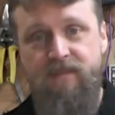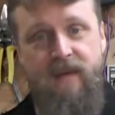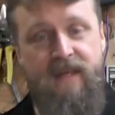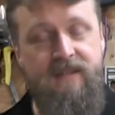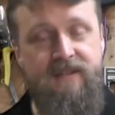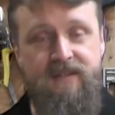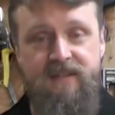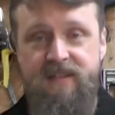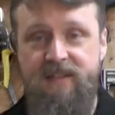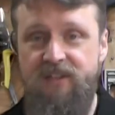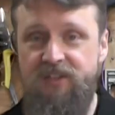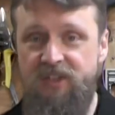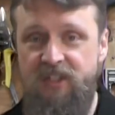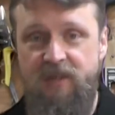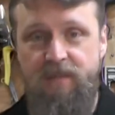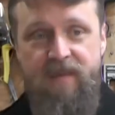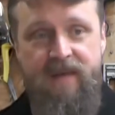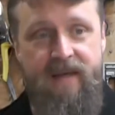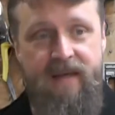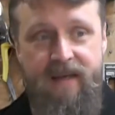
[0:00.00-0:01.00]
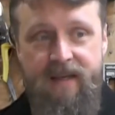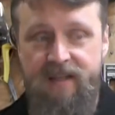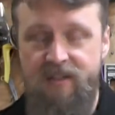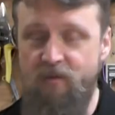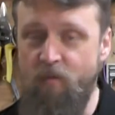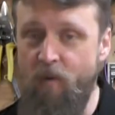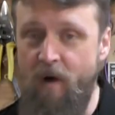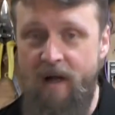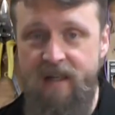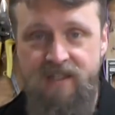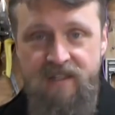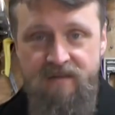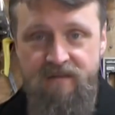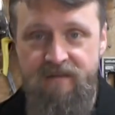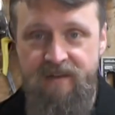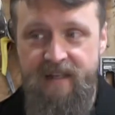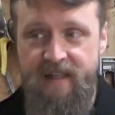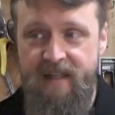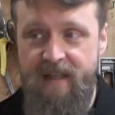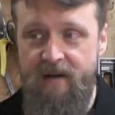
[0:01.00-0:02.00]
messaging, GPS, watching
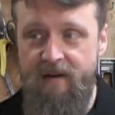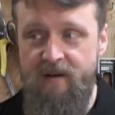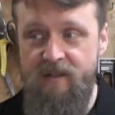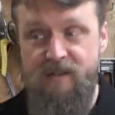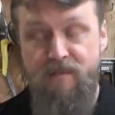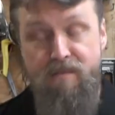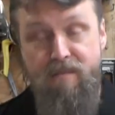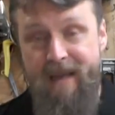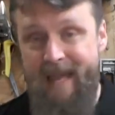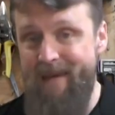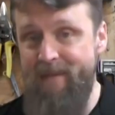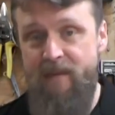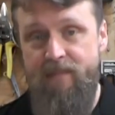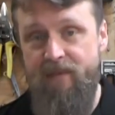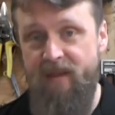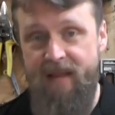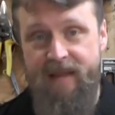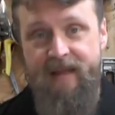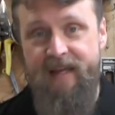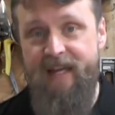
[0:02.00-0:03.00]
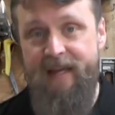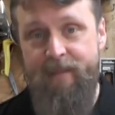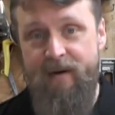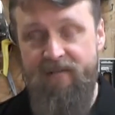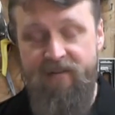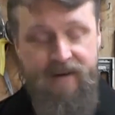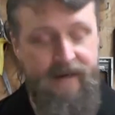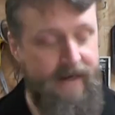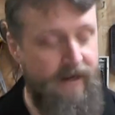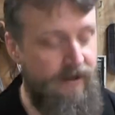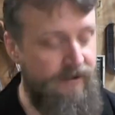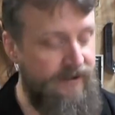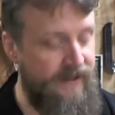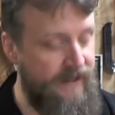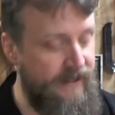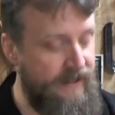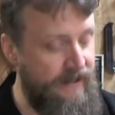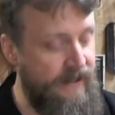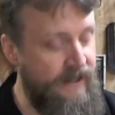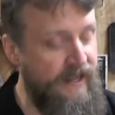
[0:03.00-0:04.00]
videos, maybe play a game every now and
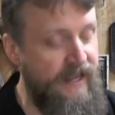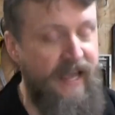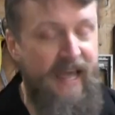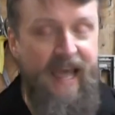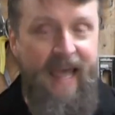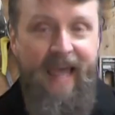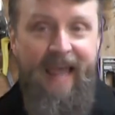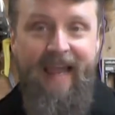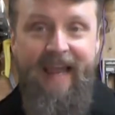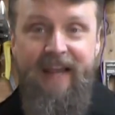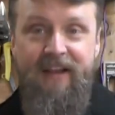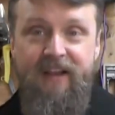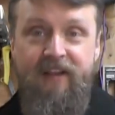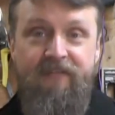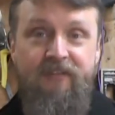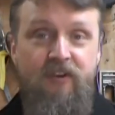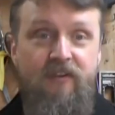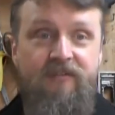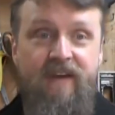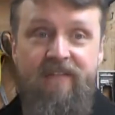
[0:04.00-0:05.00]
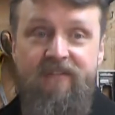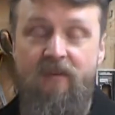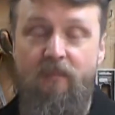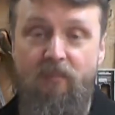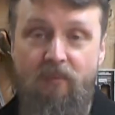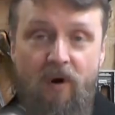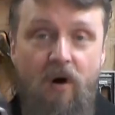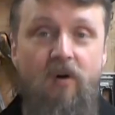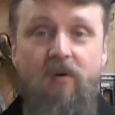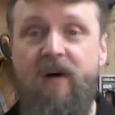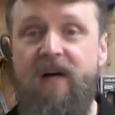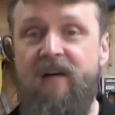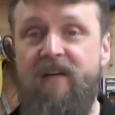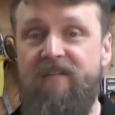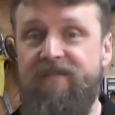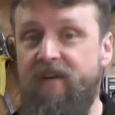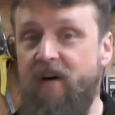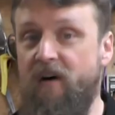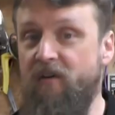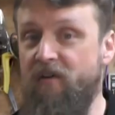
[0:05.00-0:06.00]
then, and if you've ever broken a
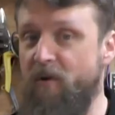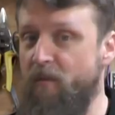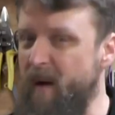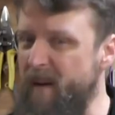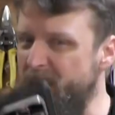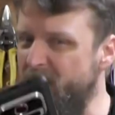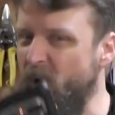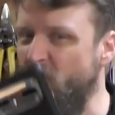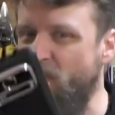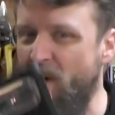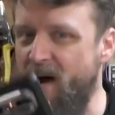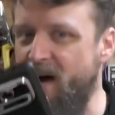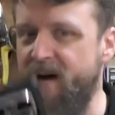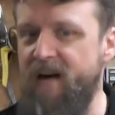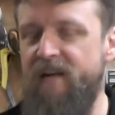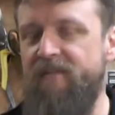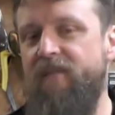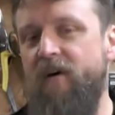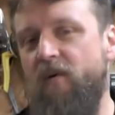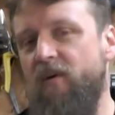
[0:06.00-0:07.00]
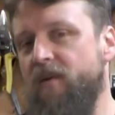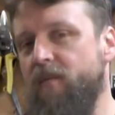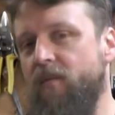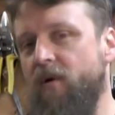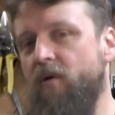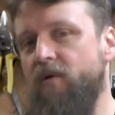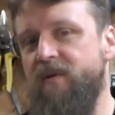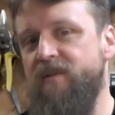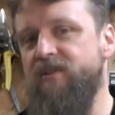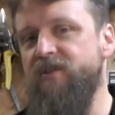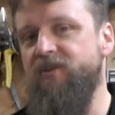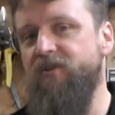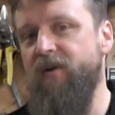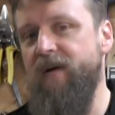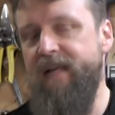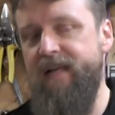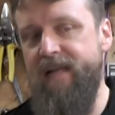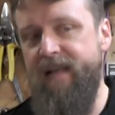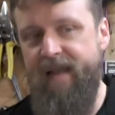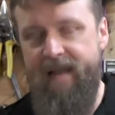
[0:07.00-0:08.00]
phone, or maybe you're rocking a phone with a broken
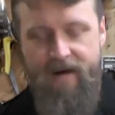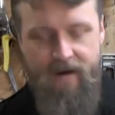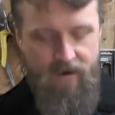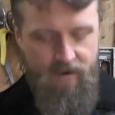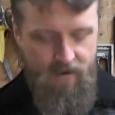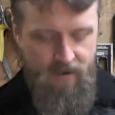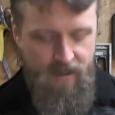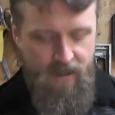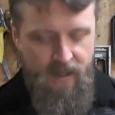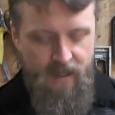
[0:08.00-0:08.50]
screen now,